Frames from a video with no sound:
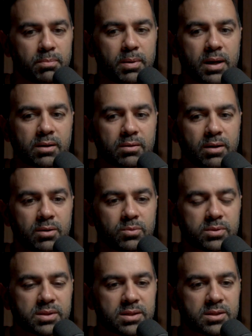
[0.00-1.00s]
background
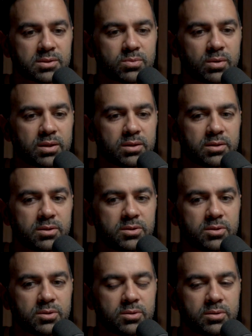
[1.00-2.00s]
was I just wanted to
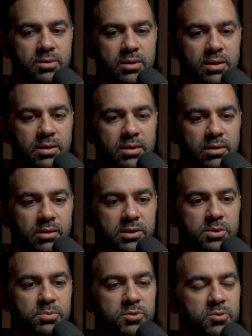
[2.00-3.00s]
do
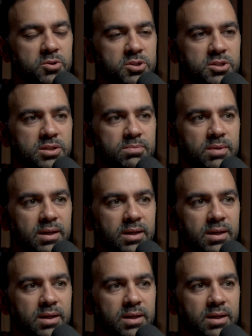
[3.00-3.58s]
entrepreneurship.